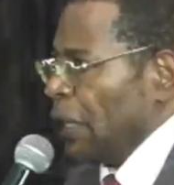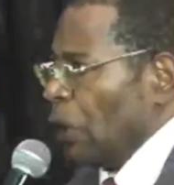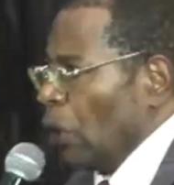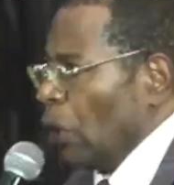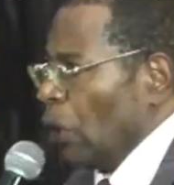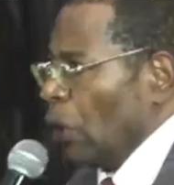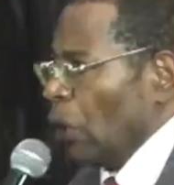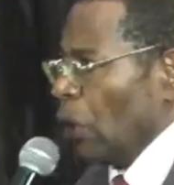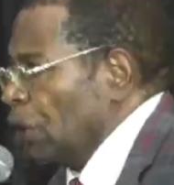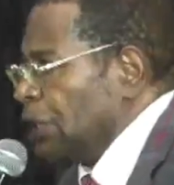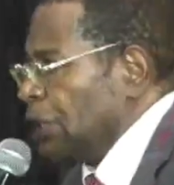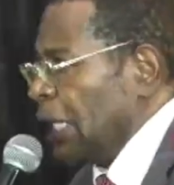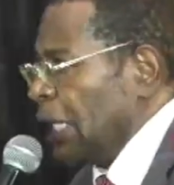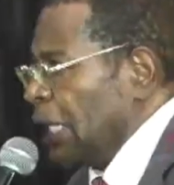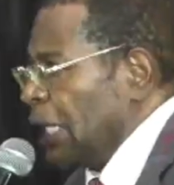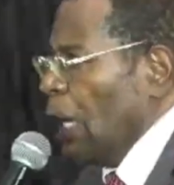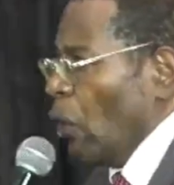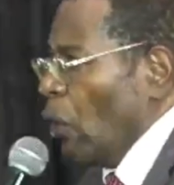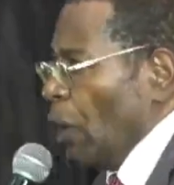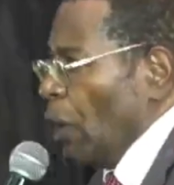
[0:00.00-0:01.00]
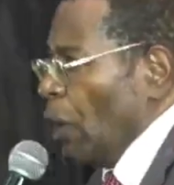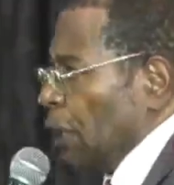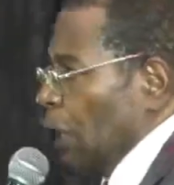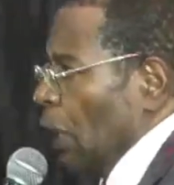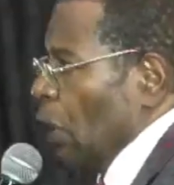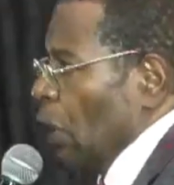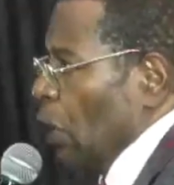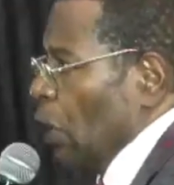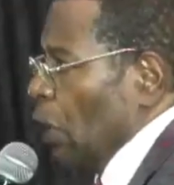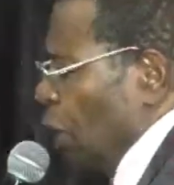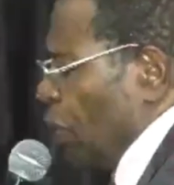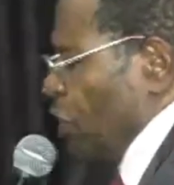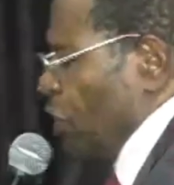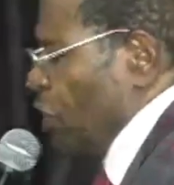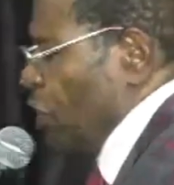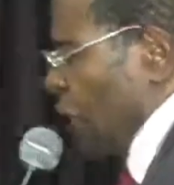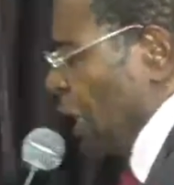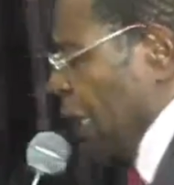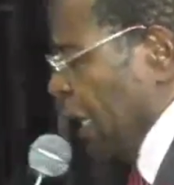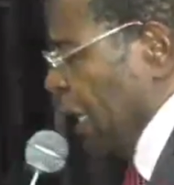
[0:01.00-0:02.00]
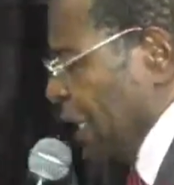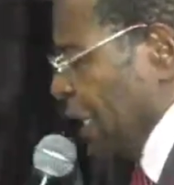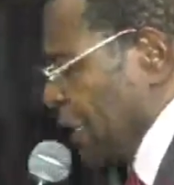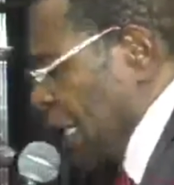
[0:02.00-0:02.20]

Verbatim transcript: Lord, when the Lord said